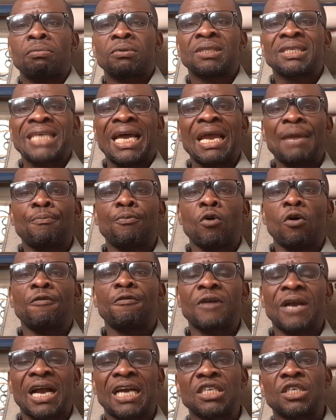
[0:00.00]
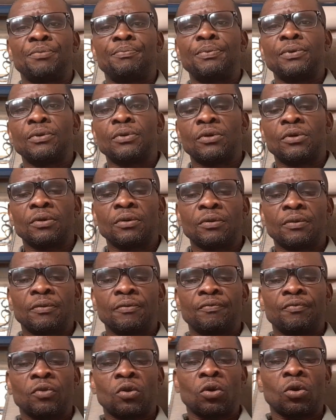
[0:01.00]
type of cash book.
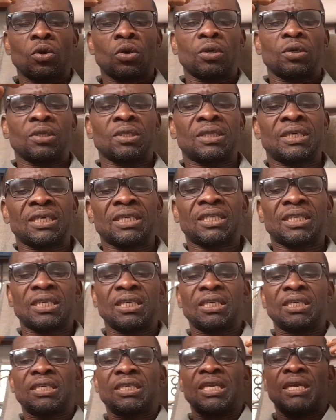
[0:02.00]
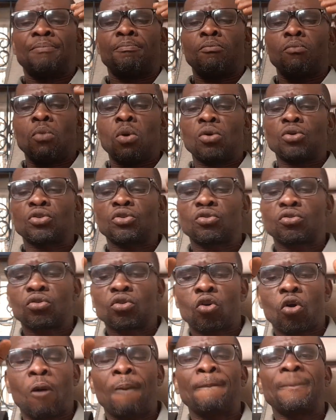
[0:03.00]
This is the
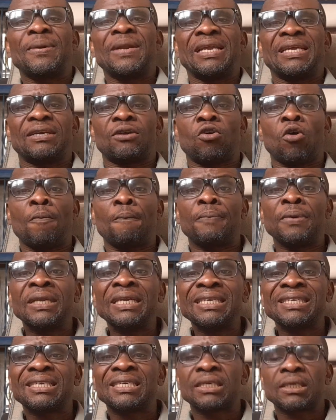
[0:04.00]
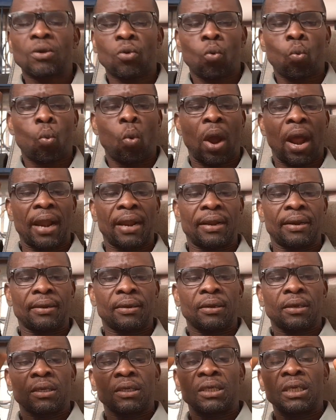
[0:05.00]
most complete one,
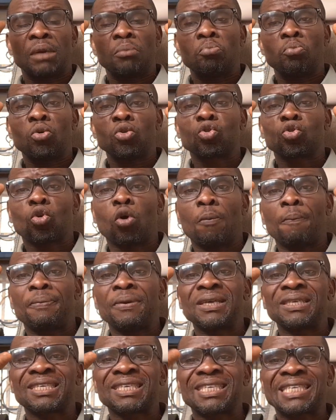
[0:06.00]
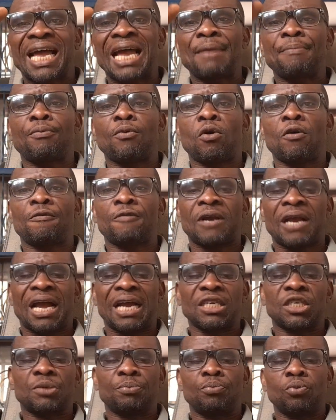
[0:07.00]
the most complete type of
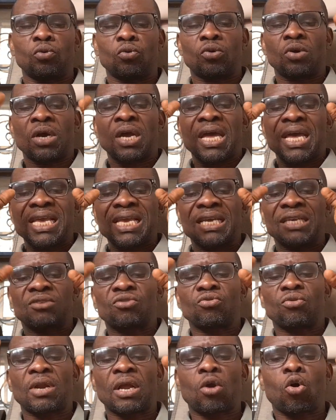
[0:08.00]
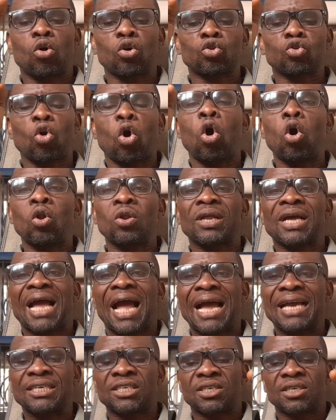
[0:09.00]
cash book. It records all
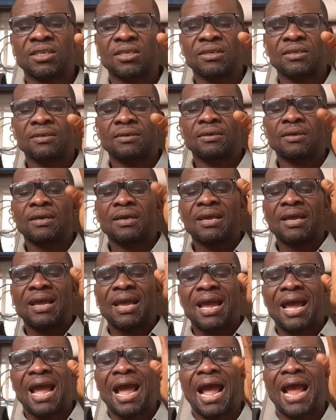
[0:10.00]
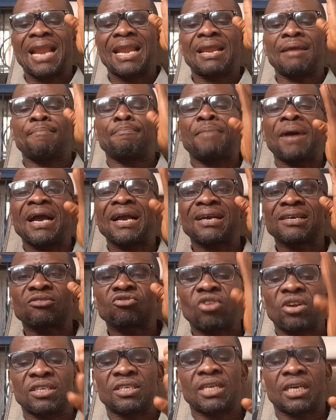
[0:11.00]
cash and the bank
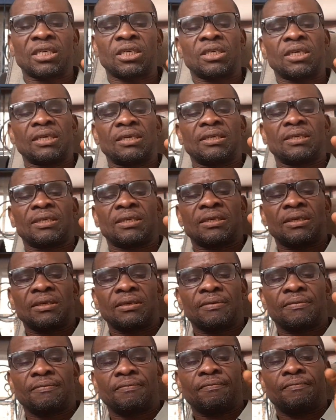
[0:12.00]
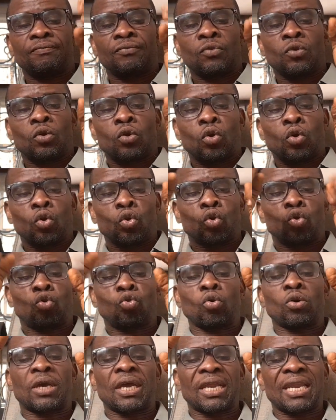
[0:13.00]
transactions
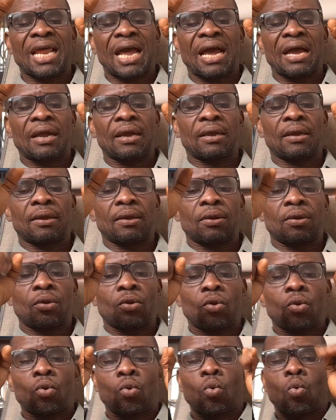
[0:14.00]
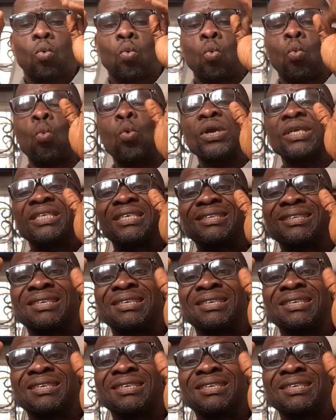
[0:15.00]
together with